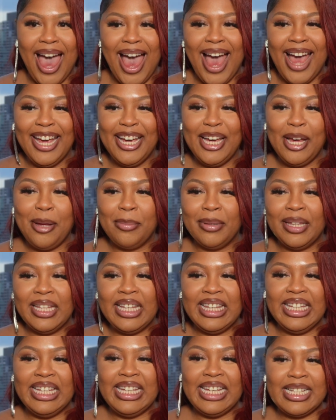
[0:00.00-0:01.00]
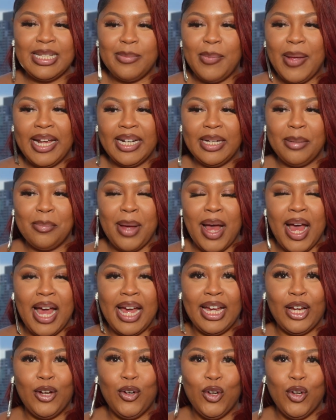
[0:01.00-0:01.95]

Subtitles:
I completely expect my